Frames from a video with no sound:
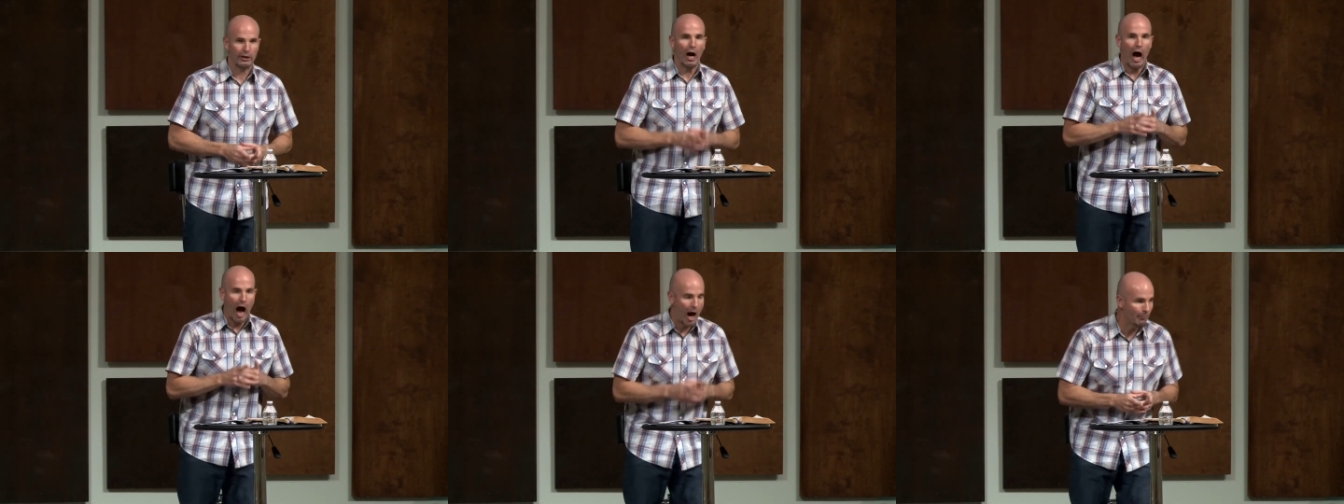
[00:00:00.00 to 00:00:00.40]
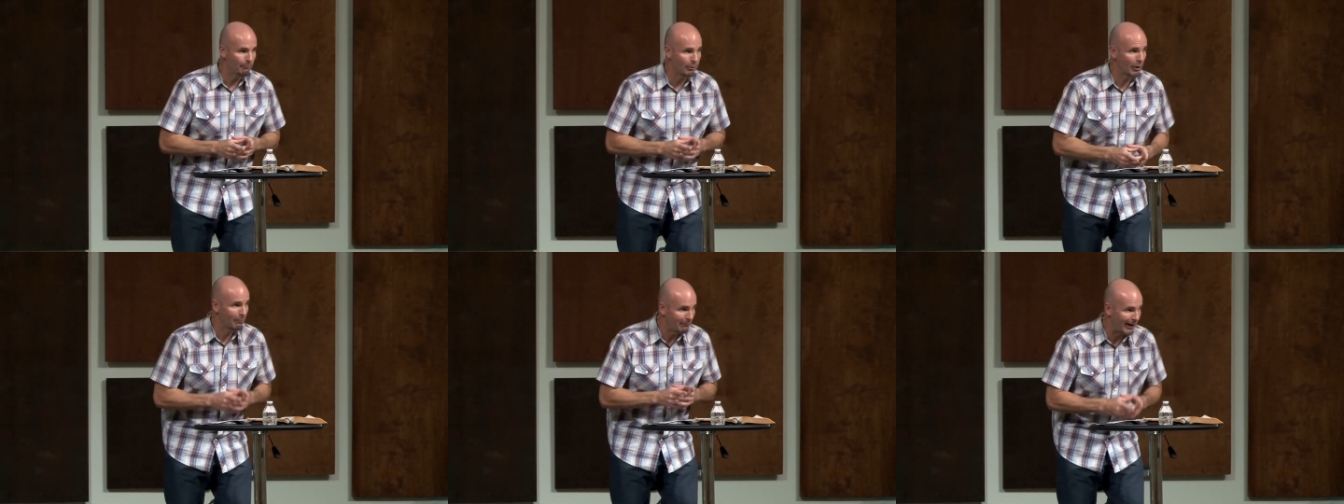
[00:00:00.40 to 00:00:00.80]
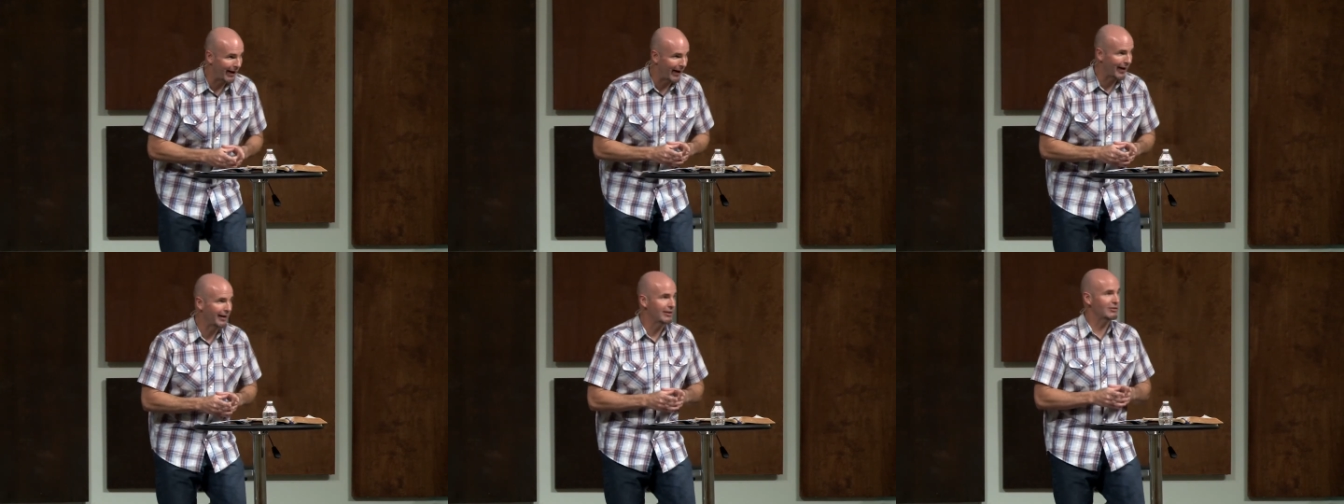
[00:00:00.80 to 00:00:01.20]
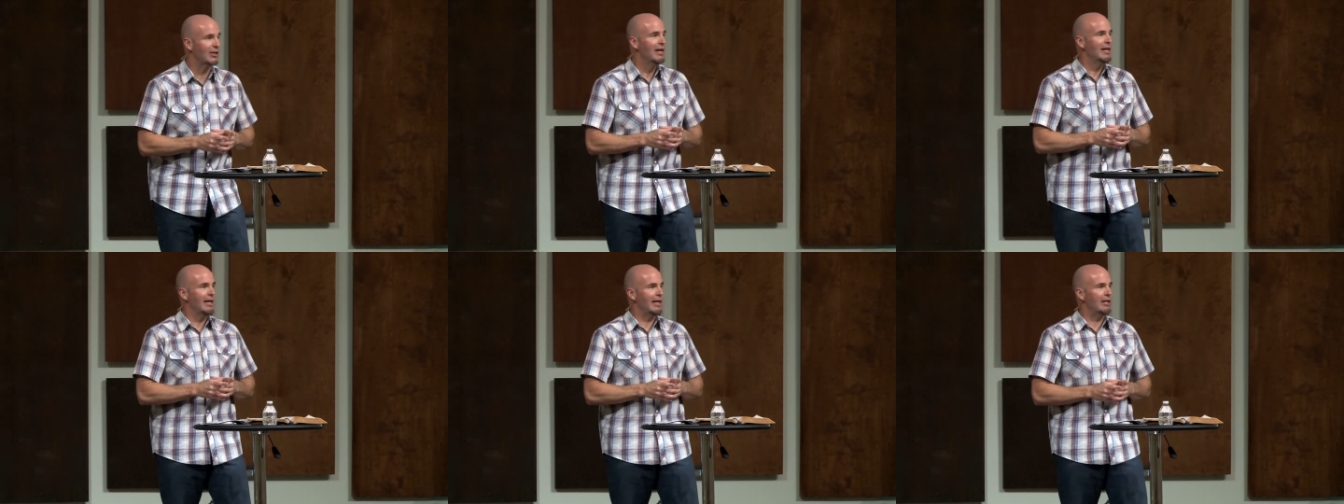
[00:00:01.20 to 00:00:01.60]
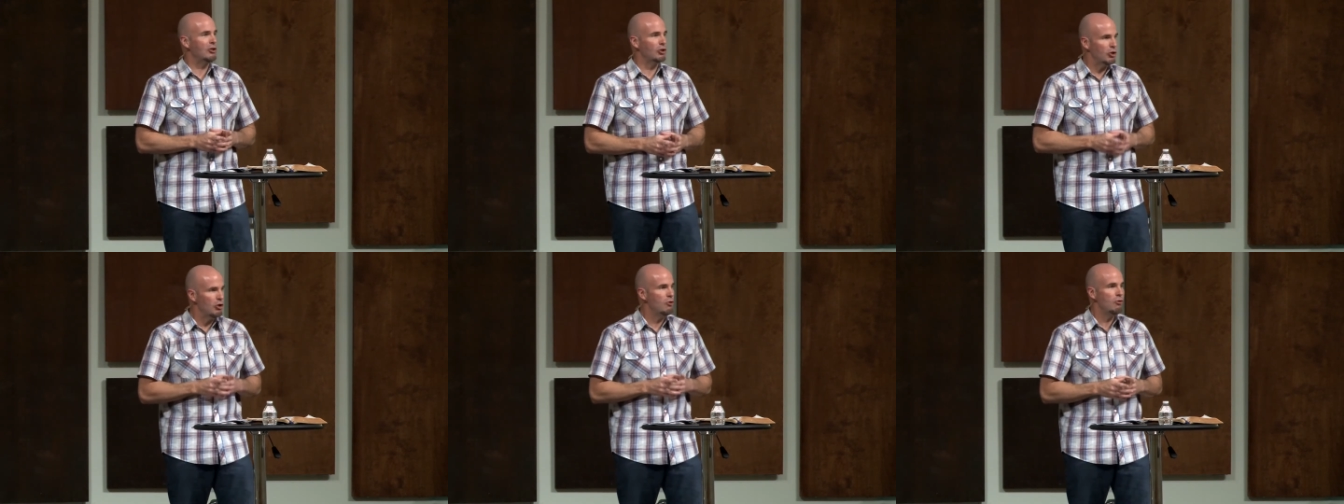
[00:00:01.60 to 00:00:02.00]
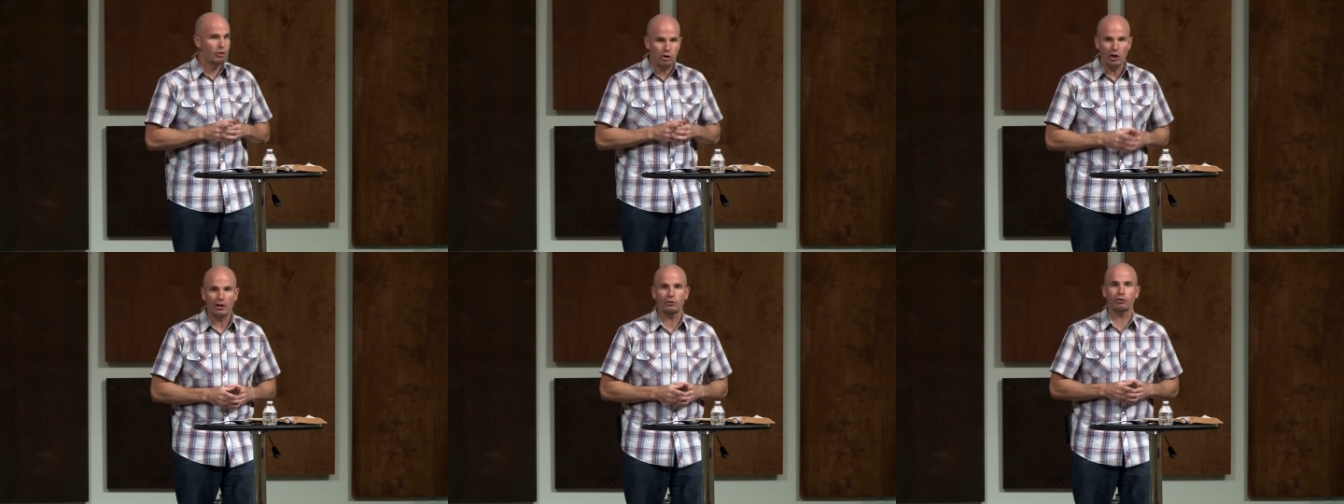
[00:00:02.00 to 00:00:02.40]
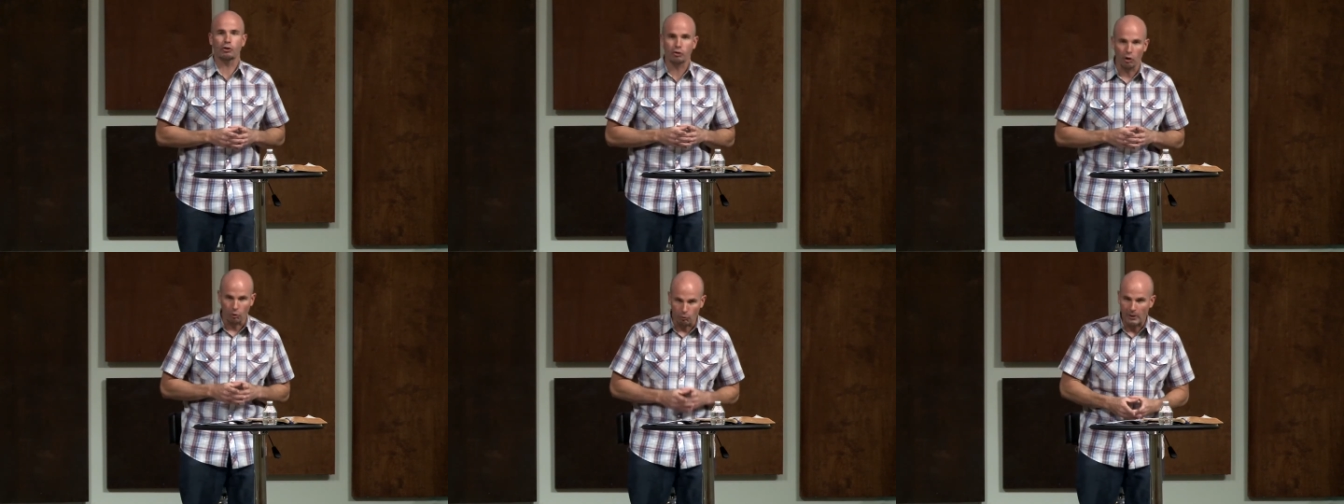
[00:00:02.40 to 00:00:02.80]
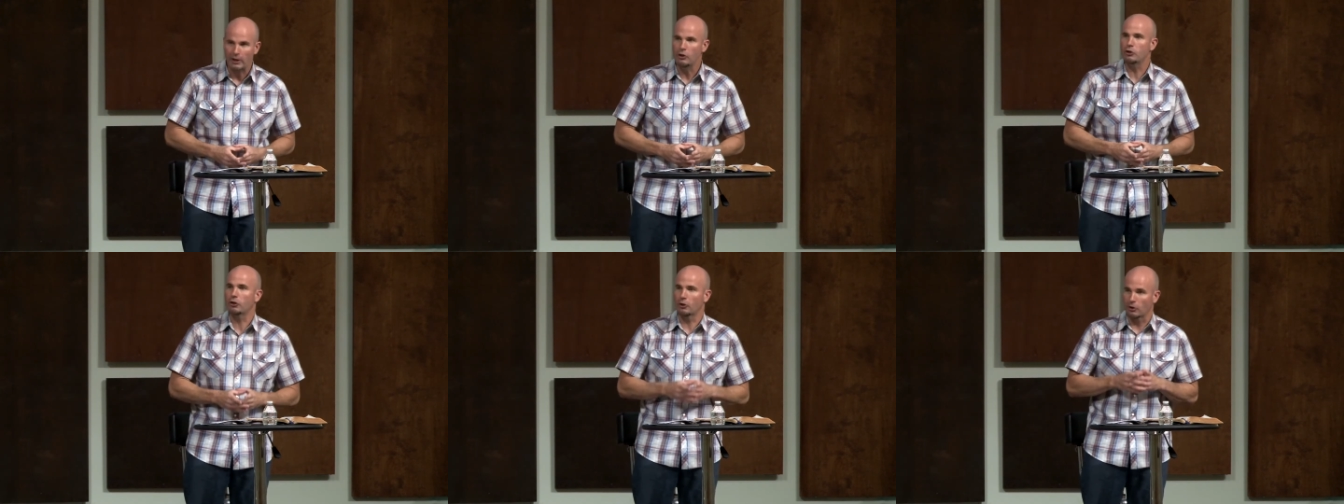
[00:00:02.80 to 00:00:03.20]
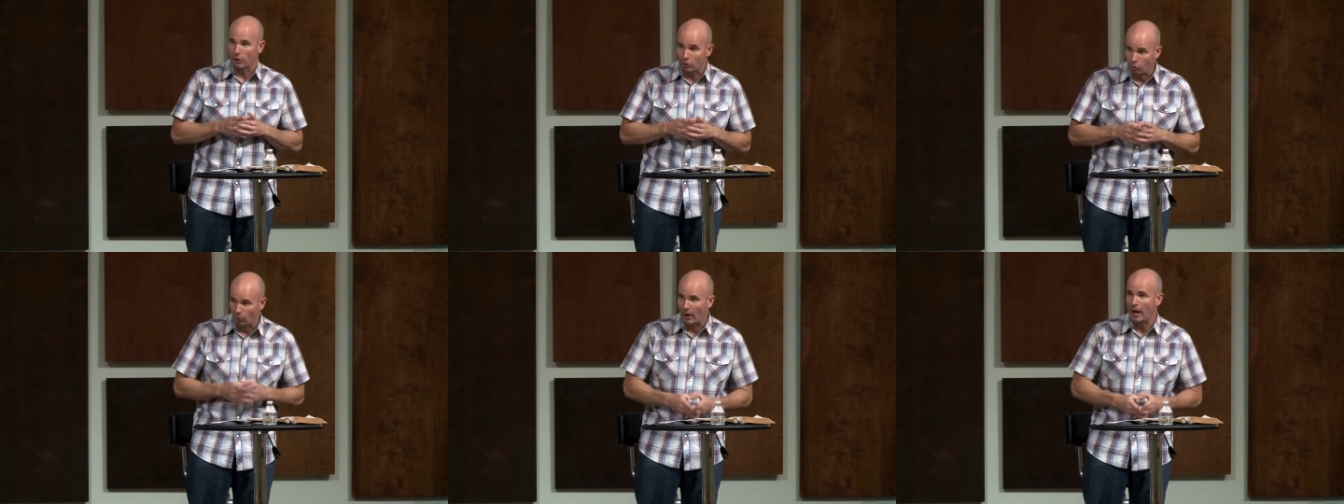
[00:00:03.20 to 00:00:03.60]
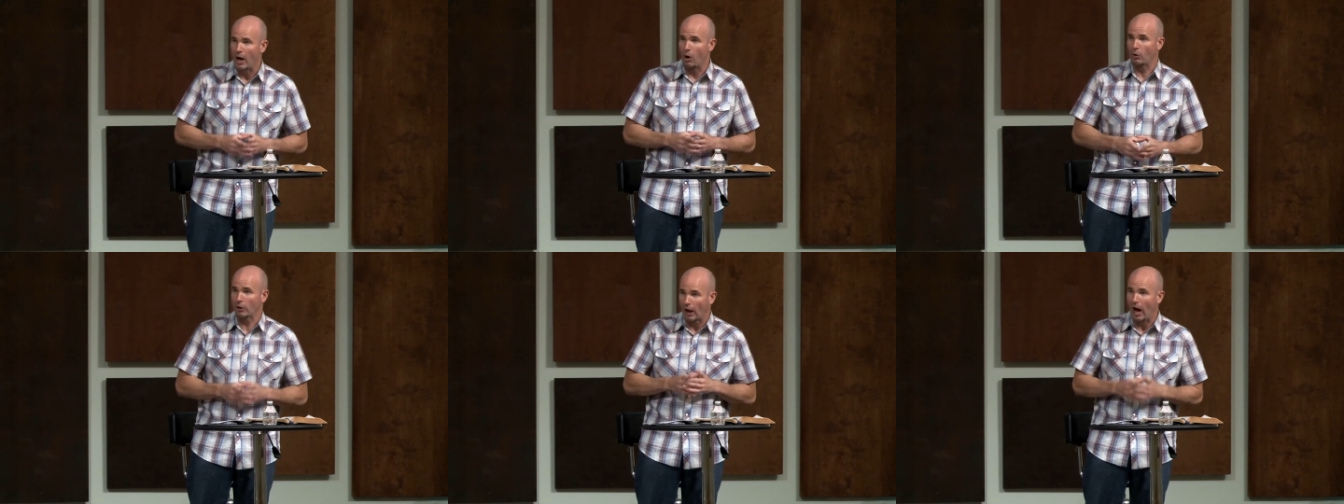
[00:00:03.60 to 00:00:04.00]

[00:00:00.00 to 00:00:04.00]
Compromise is you just surrendered ground.